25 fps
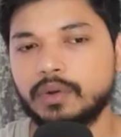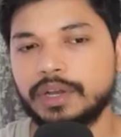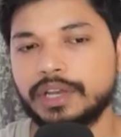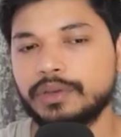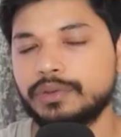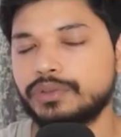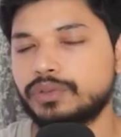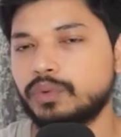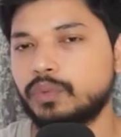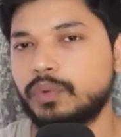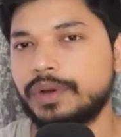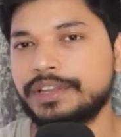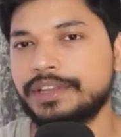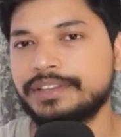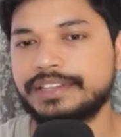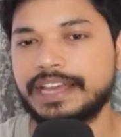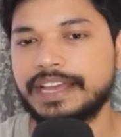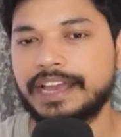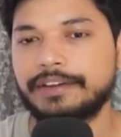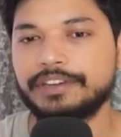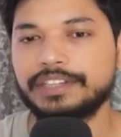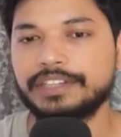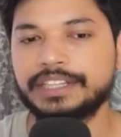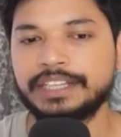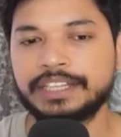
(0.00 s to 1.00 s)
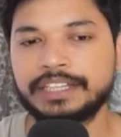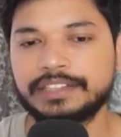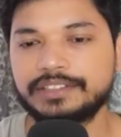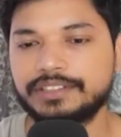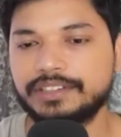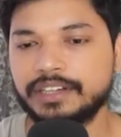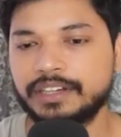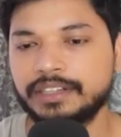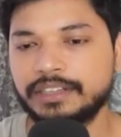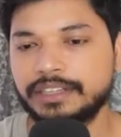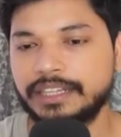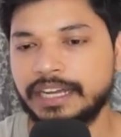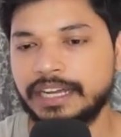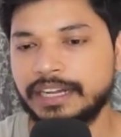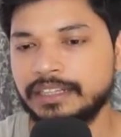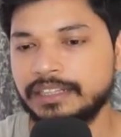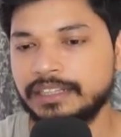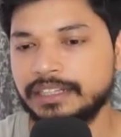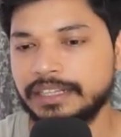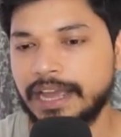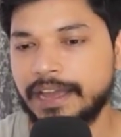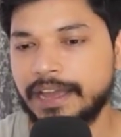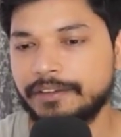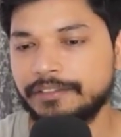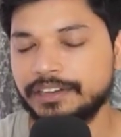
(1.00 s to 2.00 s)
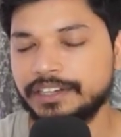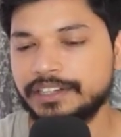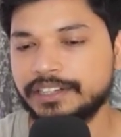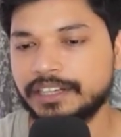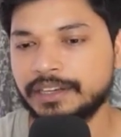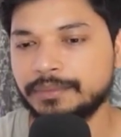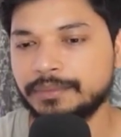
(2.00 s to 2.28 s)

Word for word: okay so once everything is done then the uh, it